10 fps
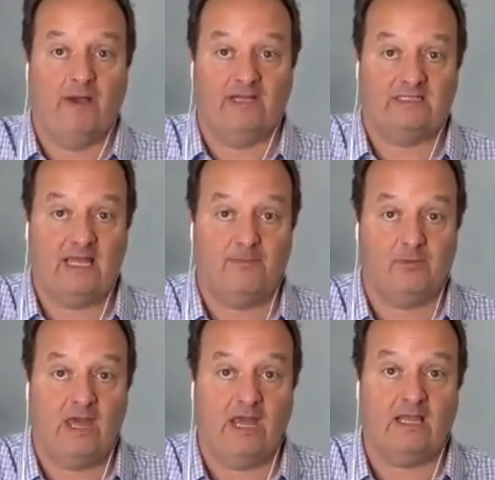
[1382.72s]
my estate
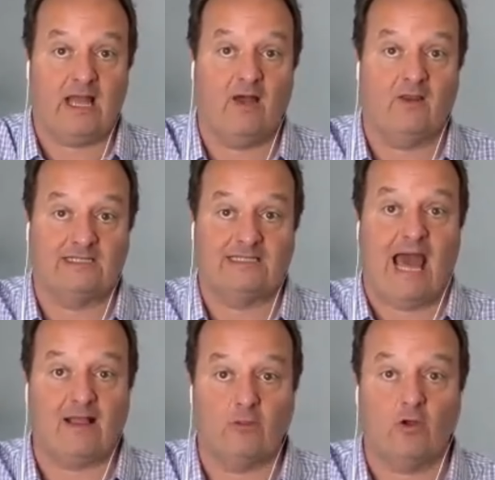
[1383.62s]
planning. How does
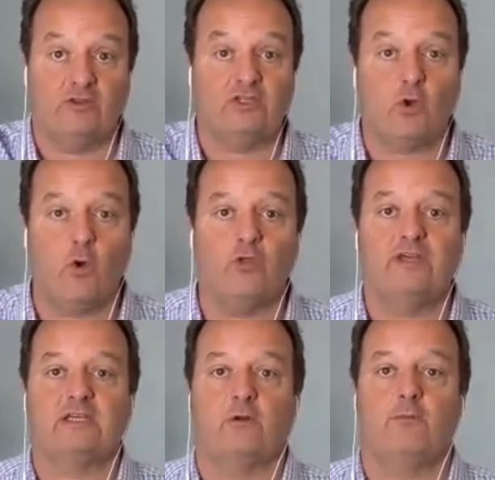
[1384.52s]
that look? These are all
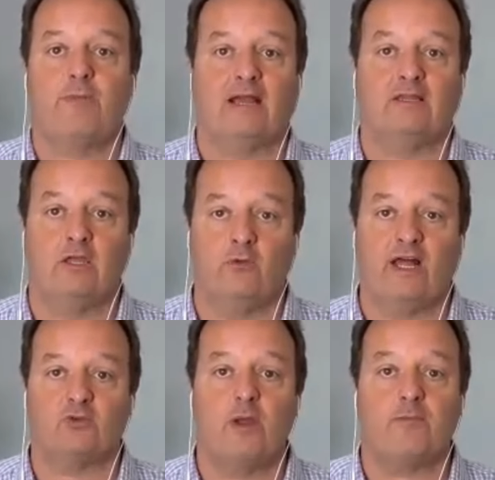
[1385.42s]
things that are impacting you.
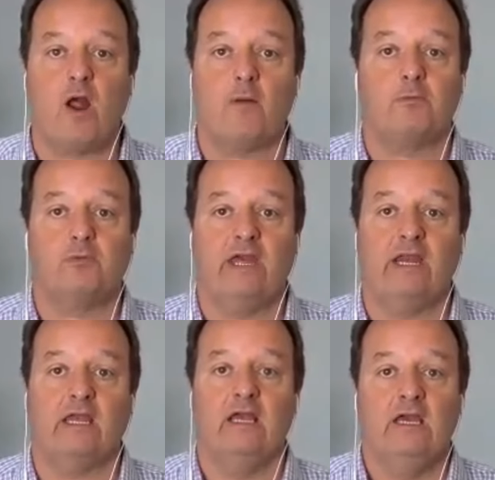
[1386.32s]
That's why proper
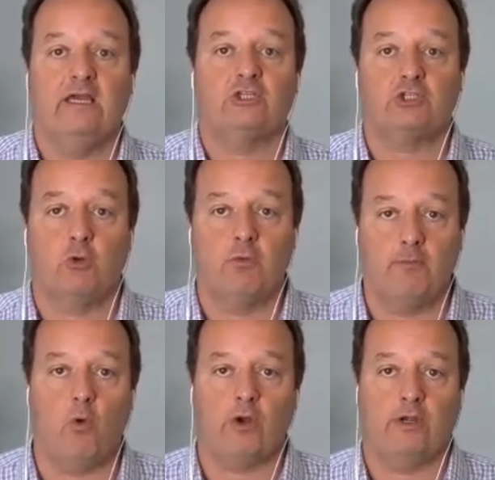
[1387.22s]
planning is so
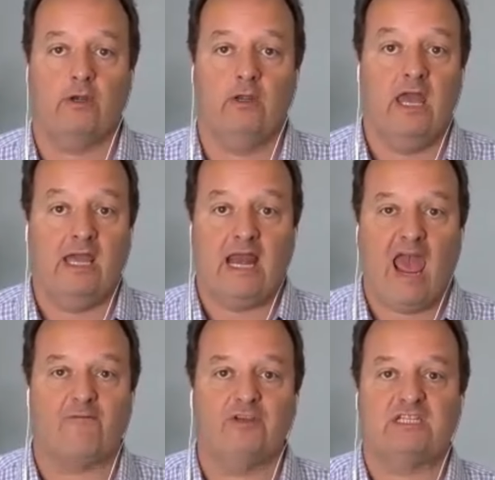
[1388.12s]
important in
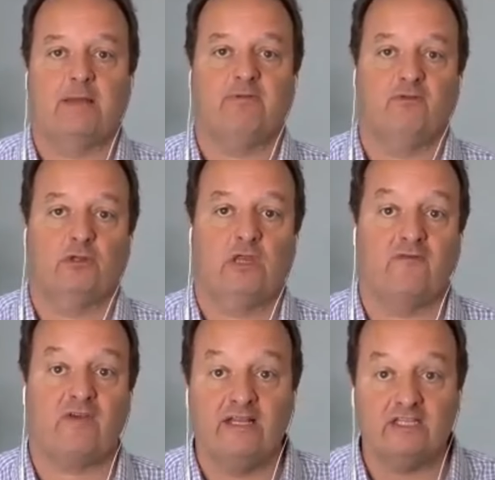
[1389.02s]
every step of your
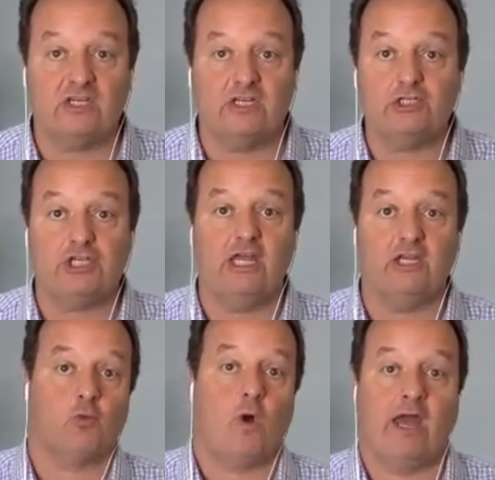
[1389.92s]
life. And it's going to
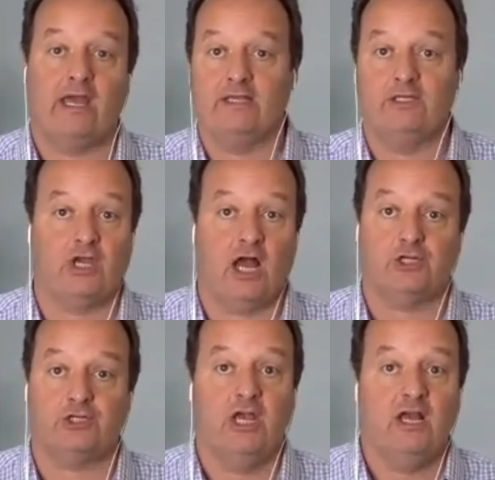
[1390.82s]
change, Wyatt and
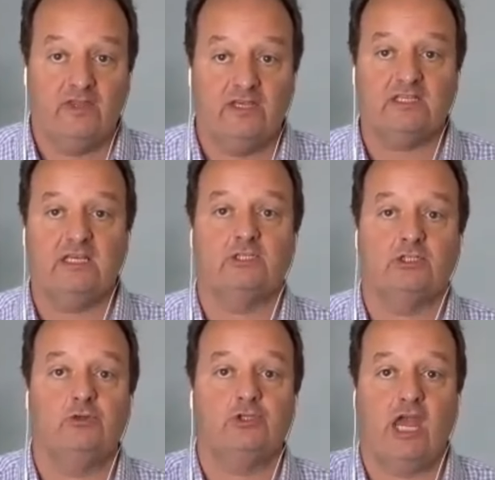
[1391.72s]
Josh. These things
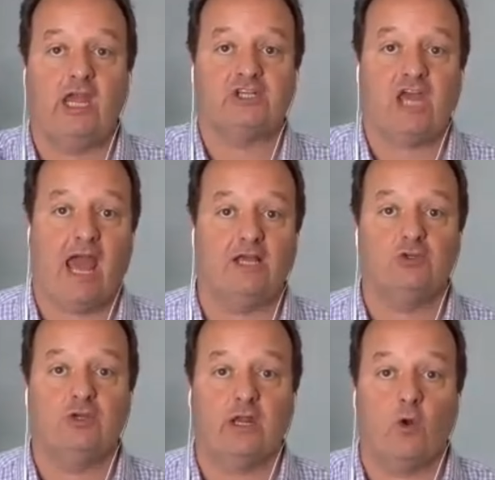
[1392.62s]
do change as
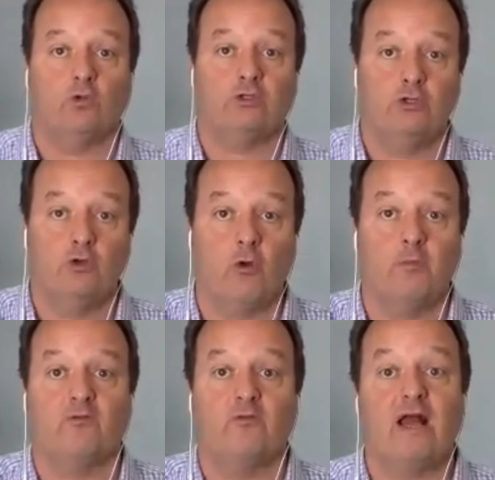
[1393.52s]
you get old and you grow.
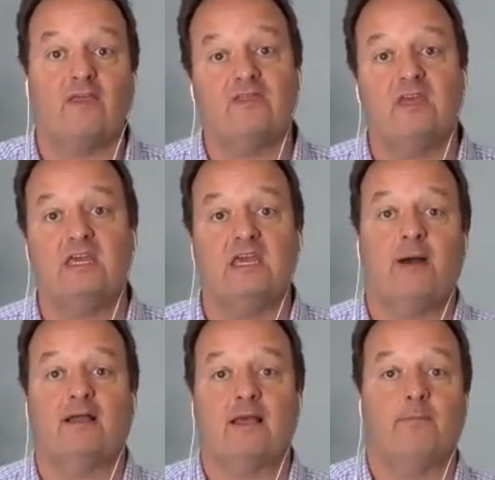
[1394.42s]
But if we're not thinking
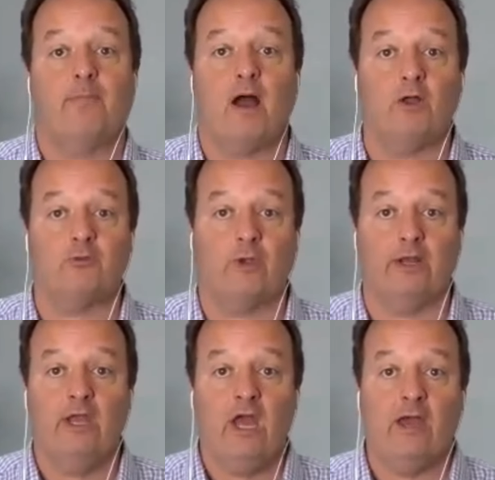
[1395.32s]
about that and pondering
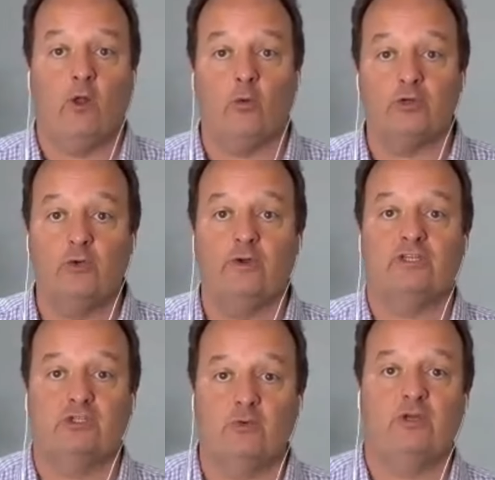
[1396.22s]
it, and all we're doing
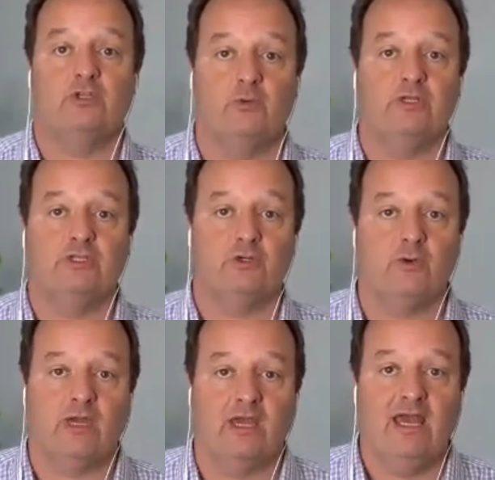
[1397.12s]
is doing,
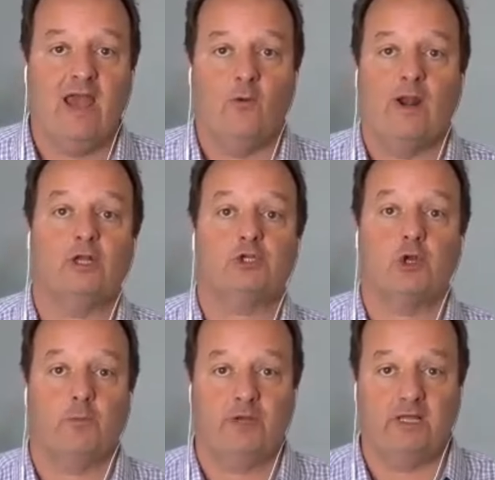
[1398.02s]
and we're not
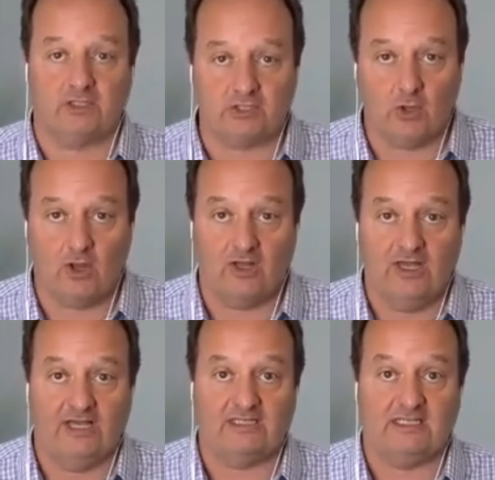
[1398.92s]
sharpening the saw,
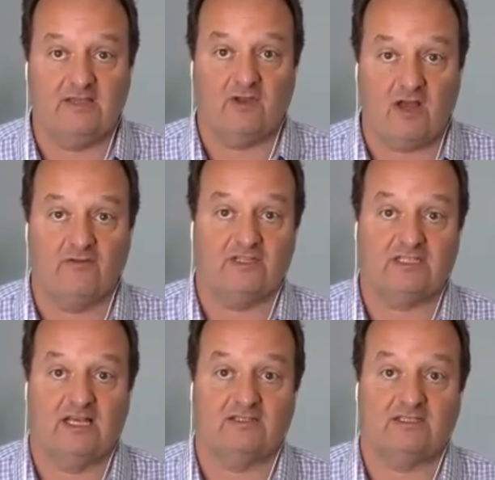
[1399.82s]
as Stephen Covey
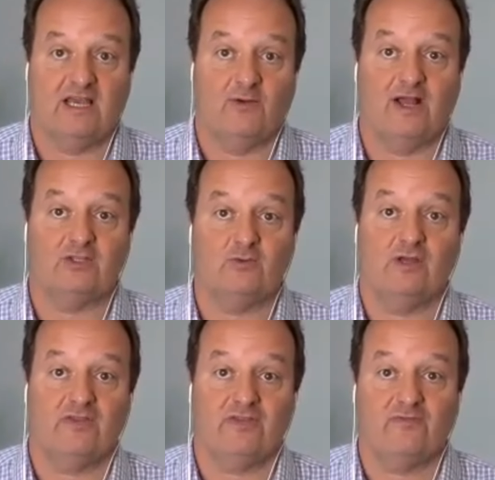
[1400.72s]
says, and we're not
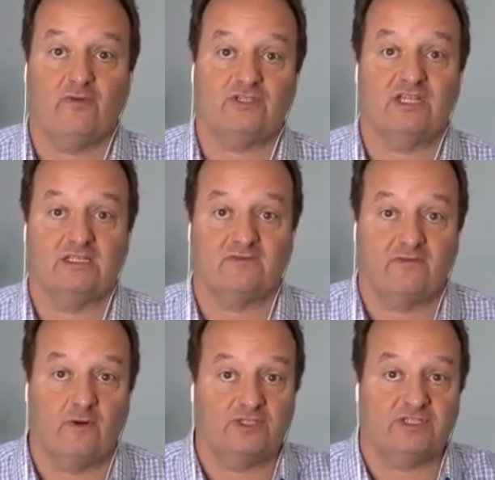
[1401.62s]
doing first things
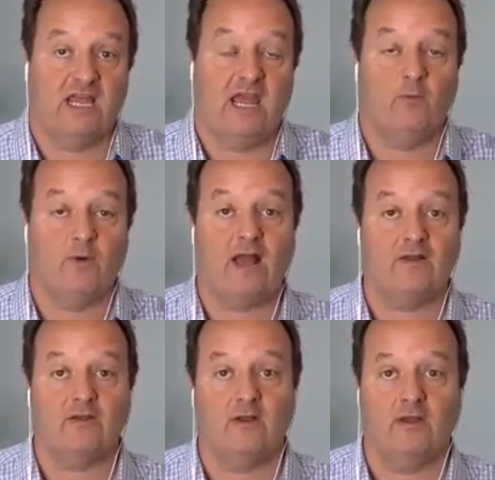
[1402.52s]
first, and we're
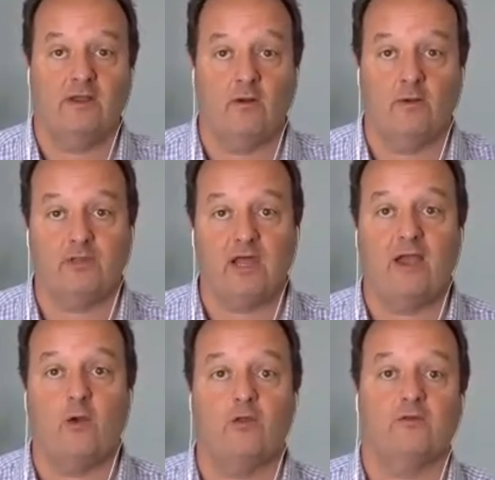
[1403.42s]
not
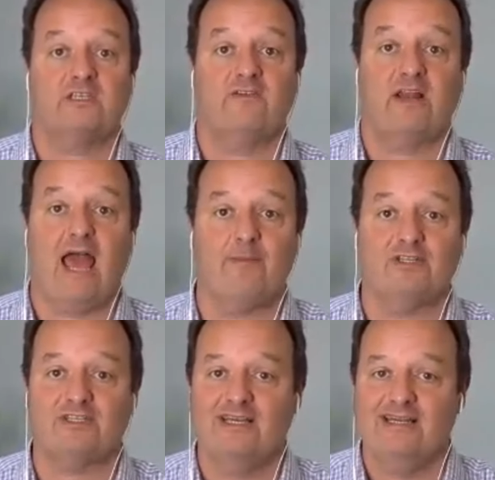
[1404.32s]
applying all those 7 habits,